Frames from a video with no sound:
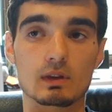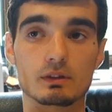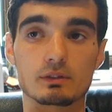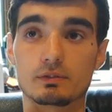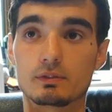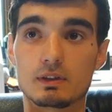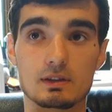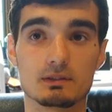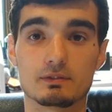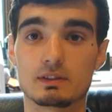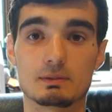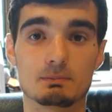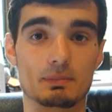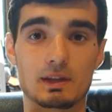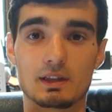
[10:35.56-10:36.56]
through
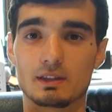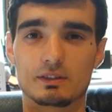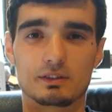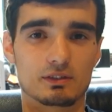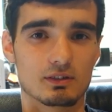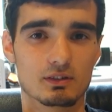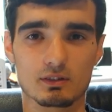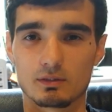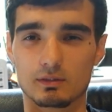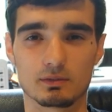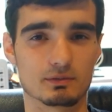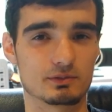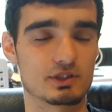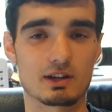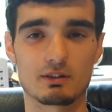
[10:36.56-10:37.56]
feed bins
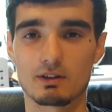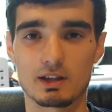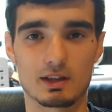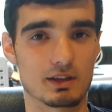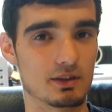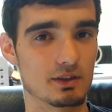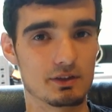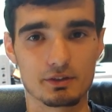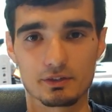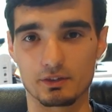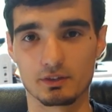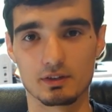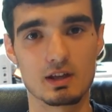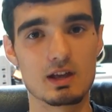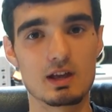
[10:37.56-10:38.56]
and generators
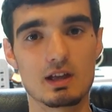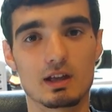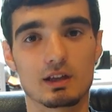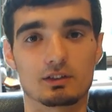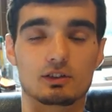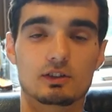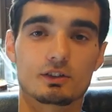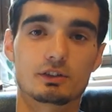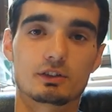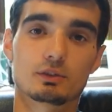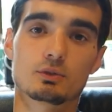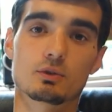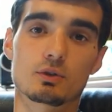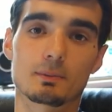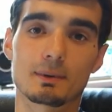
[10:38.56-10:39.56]
and there's a lot to
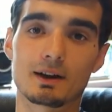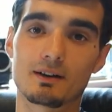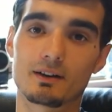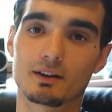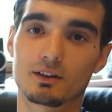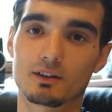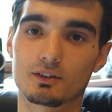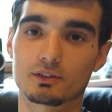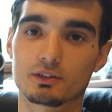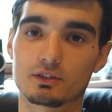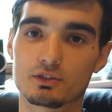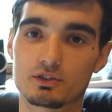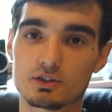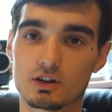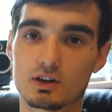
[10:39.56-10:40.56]
talk about and a lot to
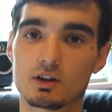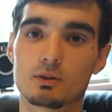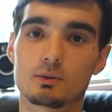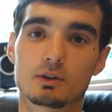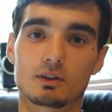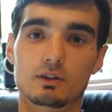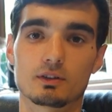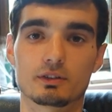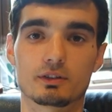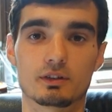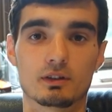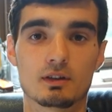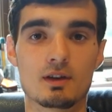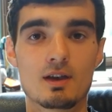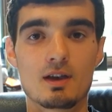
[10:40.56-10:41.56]
show and a lot
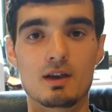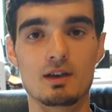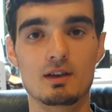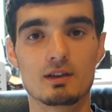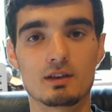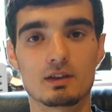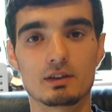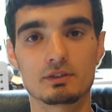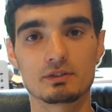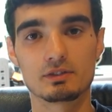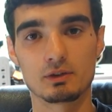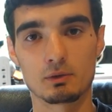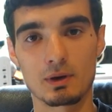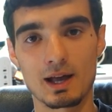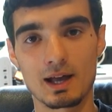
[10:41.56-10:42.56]
to
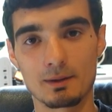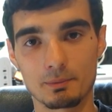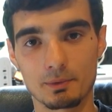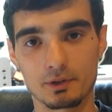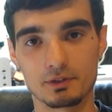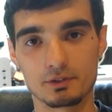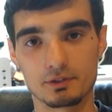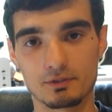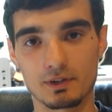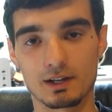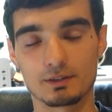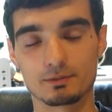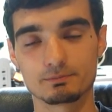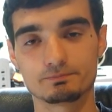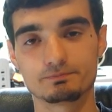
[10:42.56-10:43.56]
still happen and
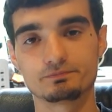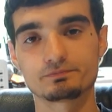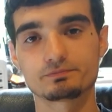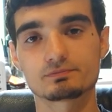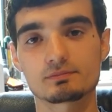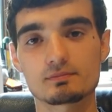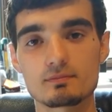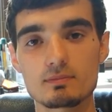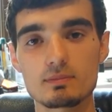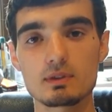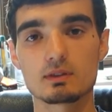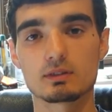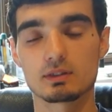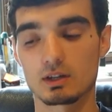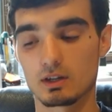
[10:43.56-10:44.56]
develop.
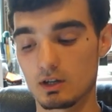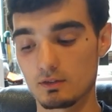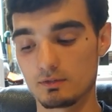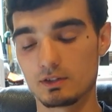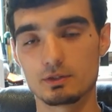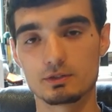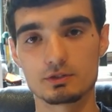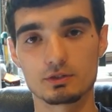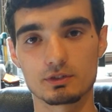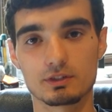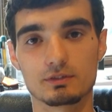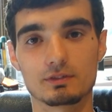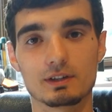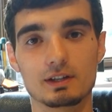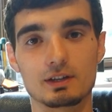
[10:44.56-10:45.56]
So hopefully you enjoyed
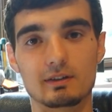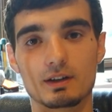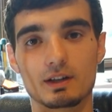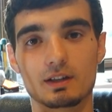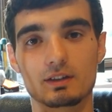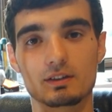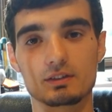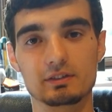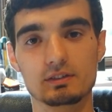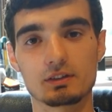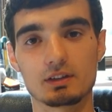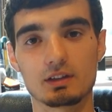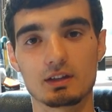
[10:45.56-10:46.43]
this video and